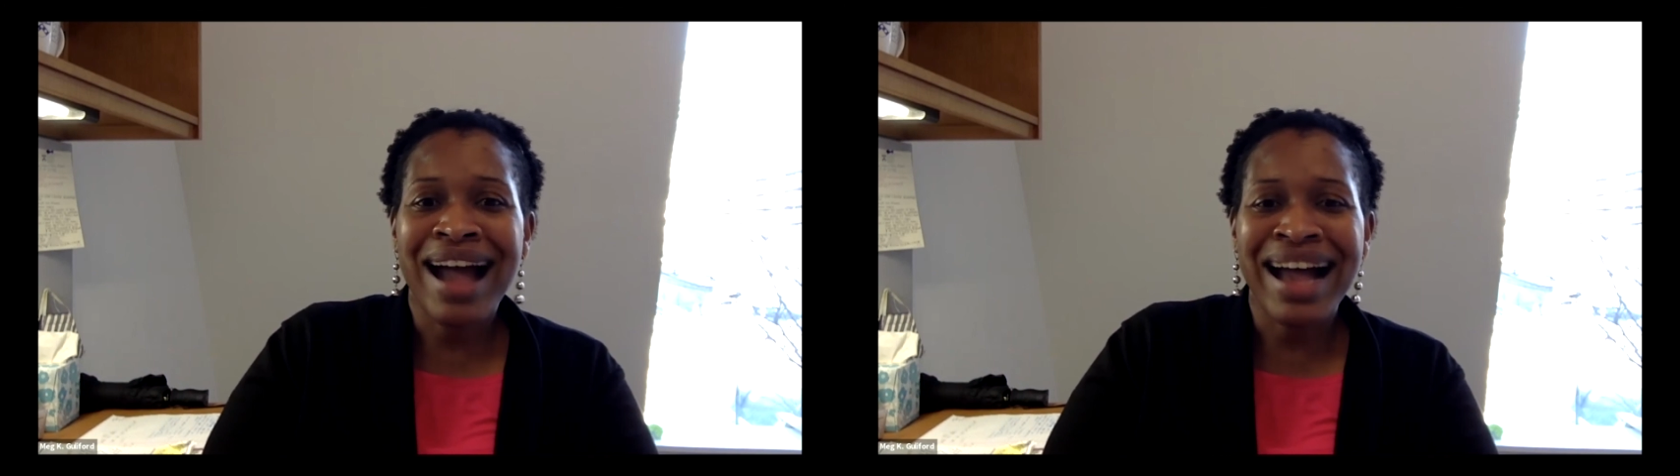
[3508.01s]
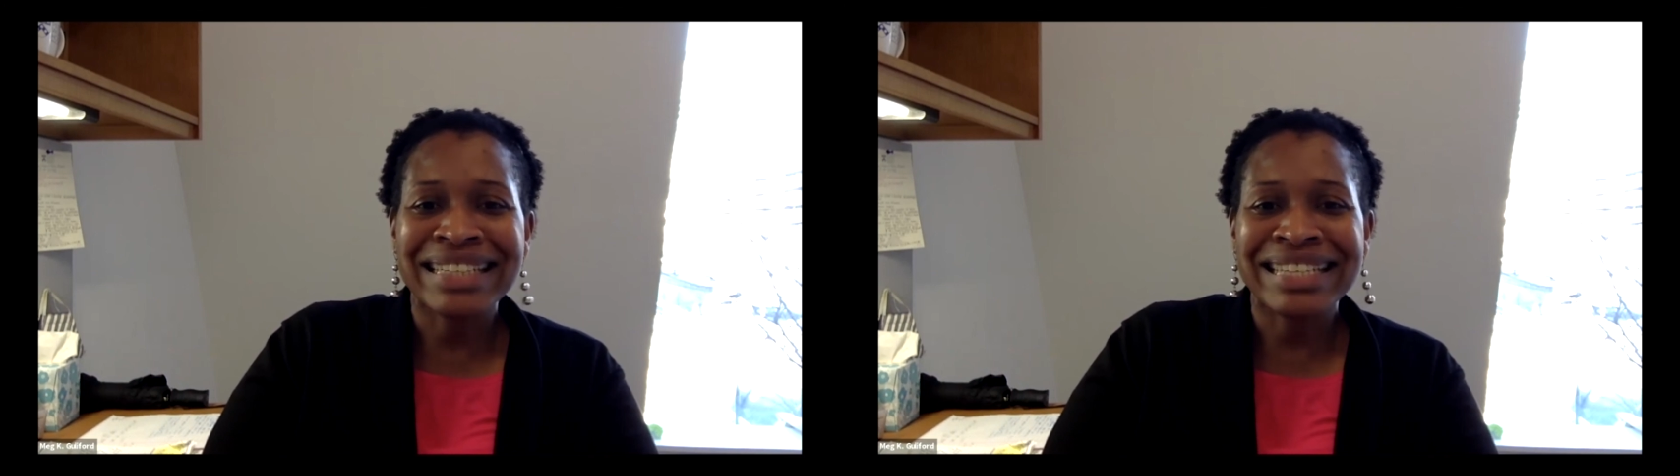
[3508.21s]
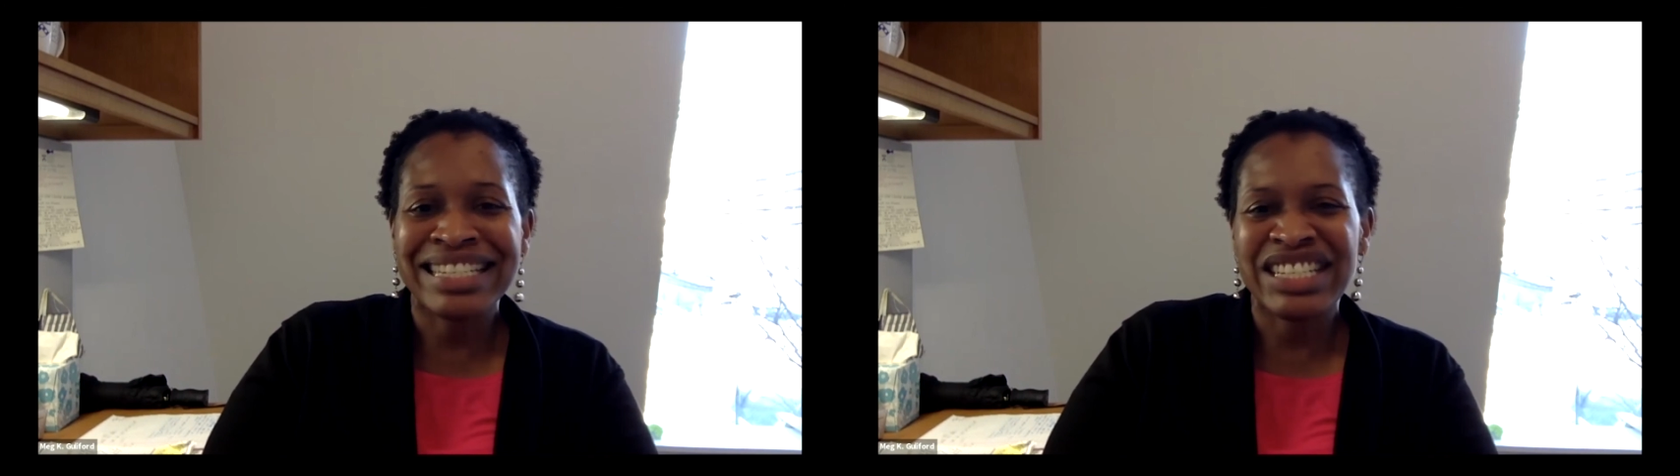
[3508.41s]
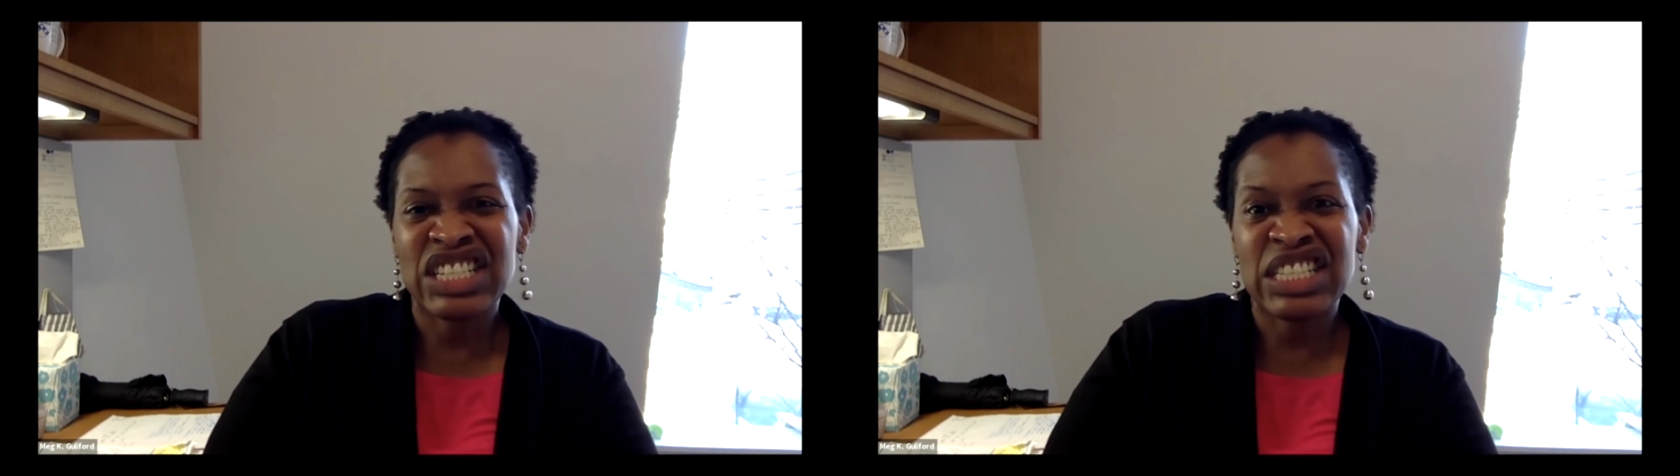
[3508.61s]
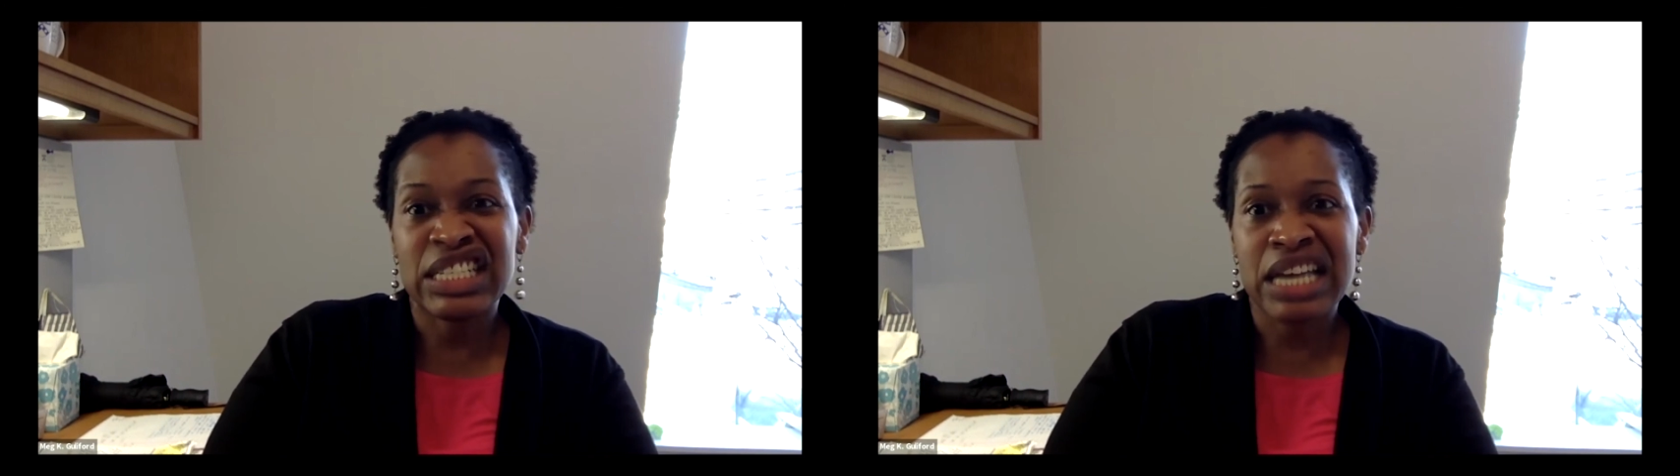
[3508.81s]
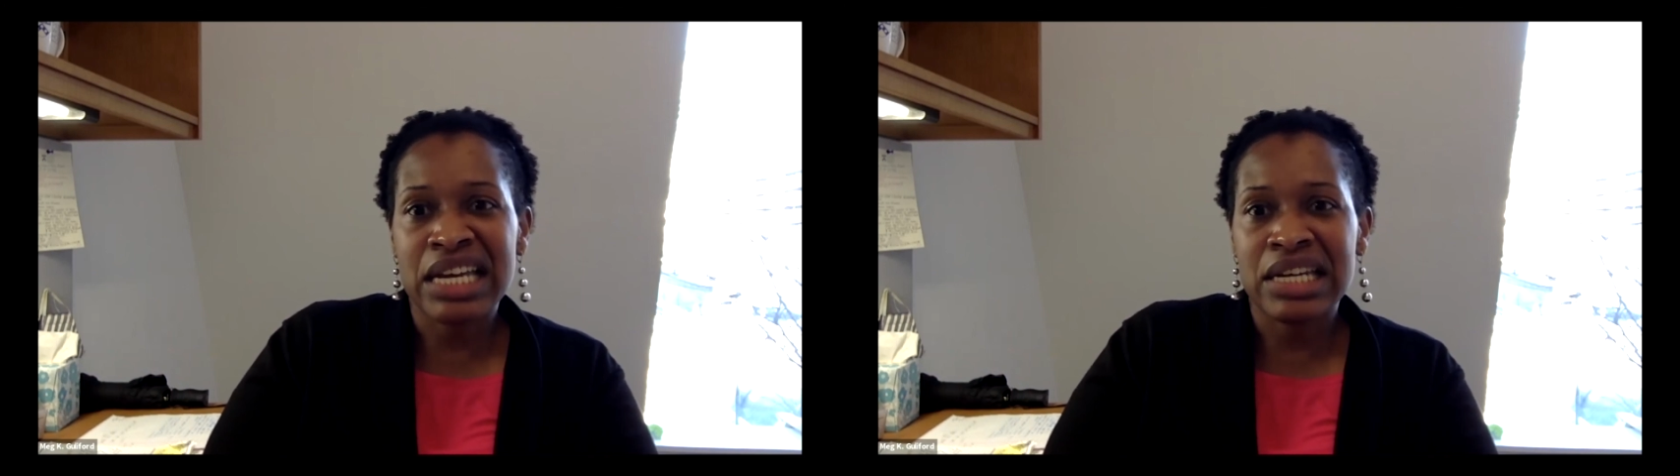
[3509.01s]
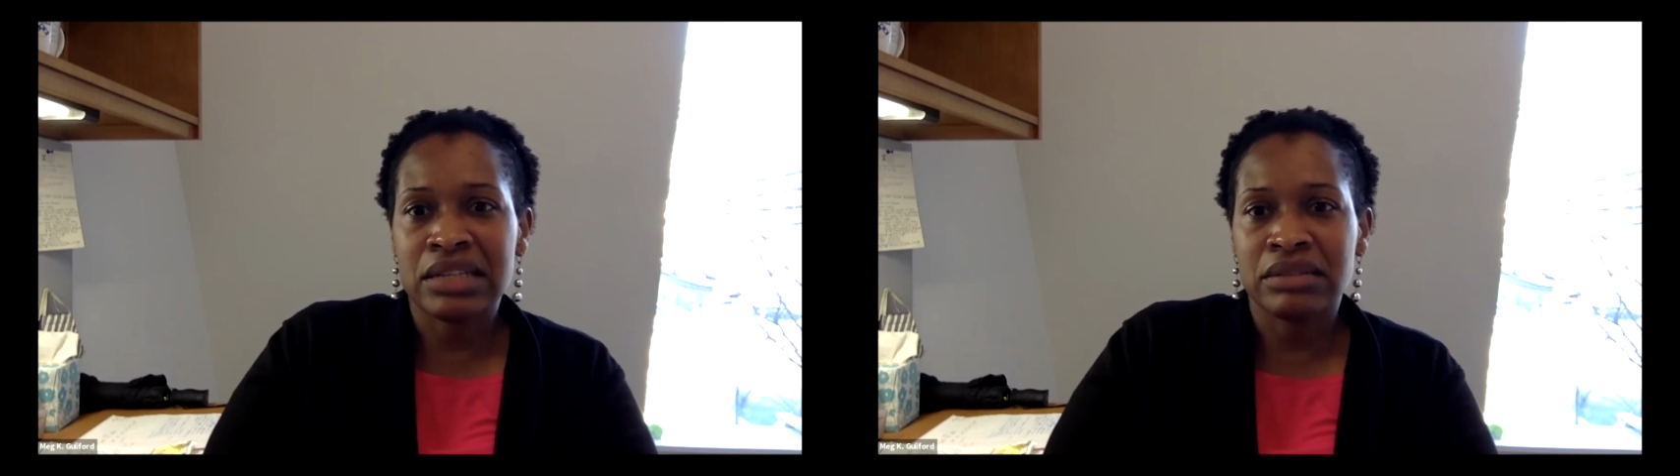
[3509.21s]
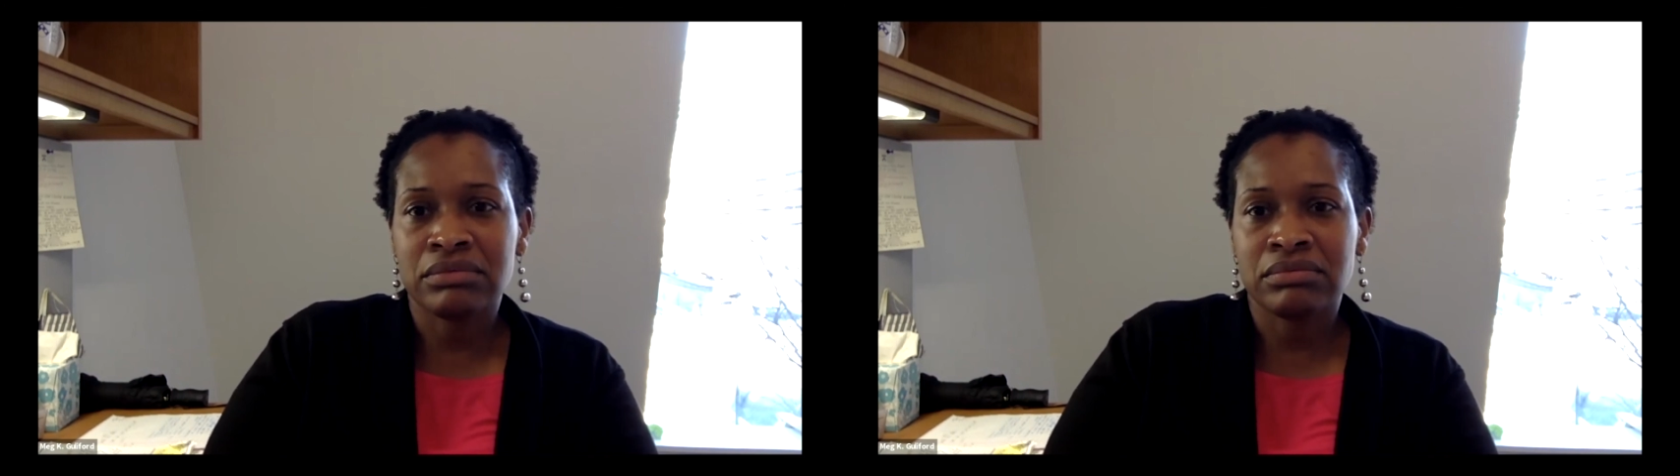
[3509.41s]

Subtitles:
I tend to just look at it and